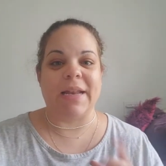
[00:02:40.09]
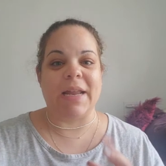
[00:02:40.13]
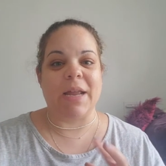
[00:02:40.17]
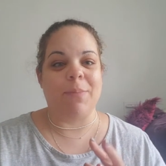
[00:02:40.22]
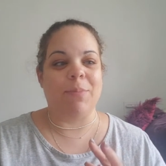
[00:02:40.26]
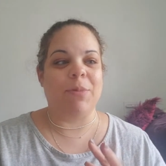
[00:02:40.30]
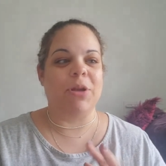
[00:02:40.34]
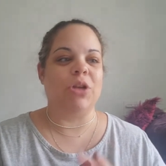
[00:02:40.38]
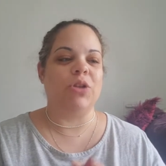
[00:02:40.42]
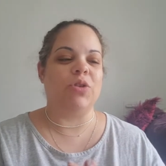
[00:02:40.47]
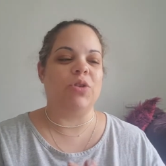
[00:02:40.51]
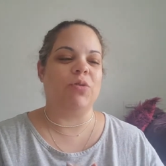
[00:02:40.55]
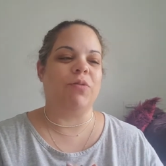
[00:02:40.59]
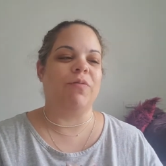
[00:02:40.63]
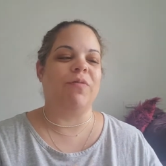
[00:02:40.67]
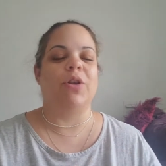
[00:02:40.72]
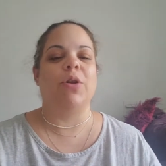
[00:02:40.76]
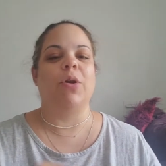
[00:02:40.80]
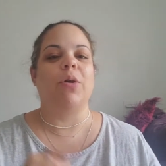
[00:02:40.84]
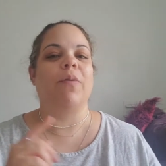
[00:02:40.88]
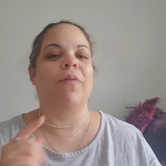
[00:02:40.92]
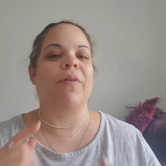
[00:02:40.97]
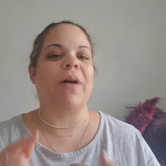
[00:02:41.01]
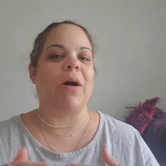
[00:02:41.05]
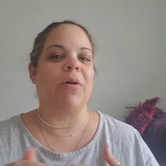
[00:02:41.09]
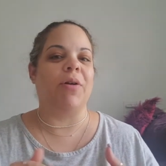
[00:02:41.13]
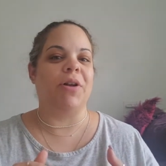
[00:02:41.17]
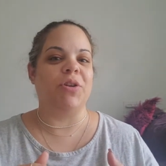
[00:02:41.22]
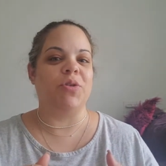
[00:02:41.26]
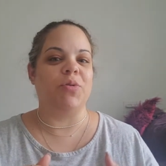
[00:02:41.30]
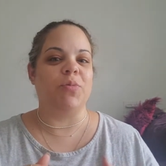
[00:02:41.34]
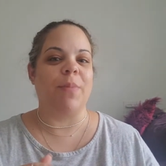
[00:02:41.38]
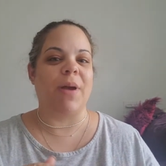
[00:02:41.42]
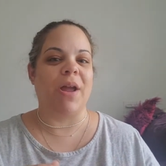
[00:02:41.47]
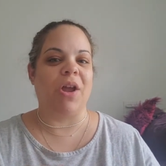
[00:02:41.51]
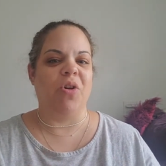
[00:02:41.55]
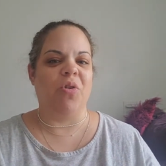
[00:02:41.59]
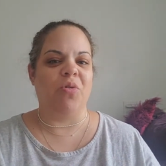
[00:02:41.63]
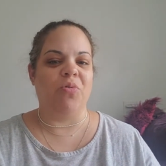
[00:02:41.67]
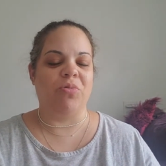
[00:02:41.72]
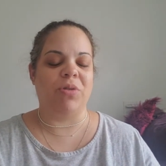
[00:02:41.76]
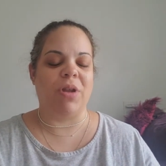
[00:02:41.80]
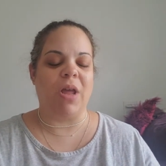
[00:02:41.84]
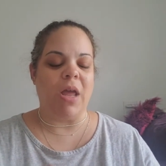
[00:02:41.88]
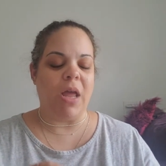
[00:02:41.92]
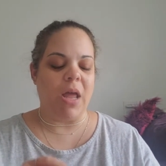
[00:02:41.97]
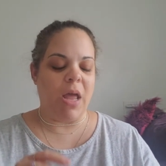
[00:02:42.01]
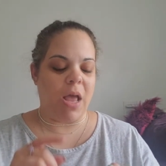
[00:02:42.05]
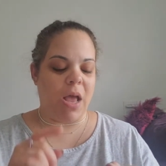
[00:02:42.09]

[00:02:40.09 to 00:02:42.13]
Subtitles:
I am gonna do a video of how I do my own